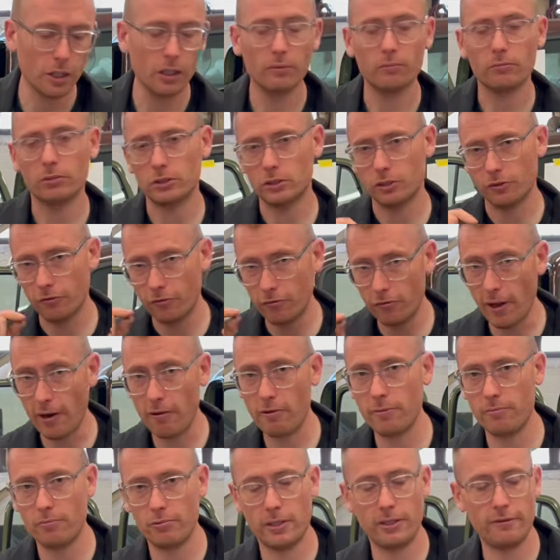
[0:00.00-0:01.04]
but to very
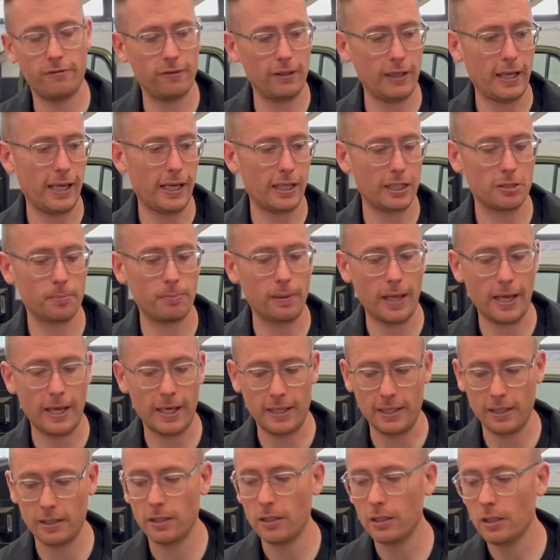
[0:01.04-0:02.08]
briefly
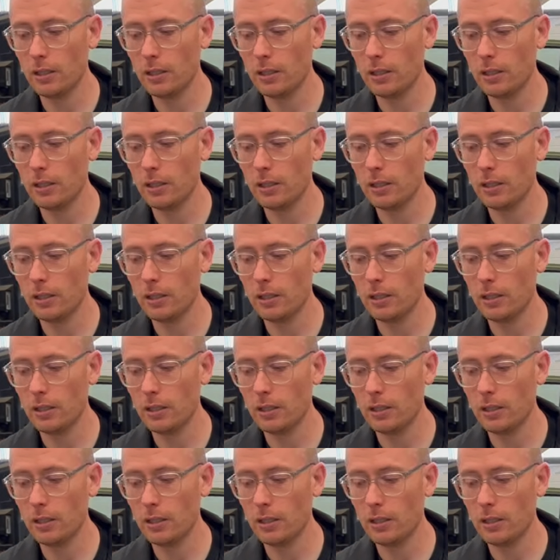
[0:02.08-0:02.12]
explain,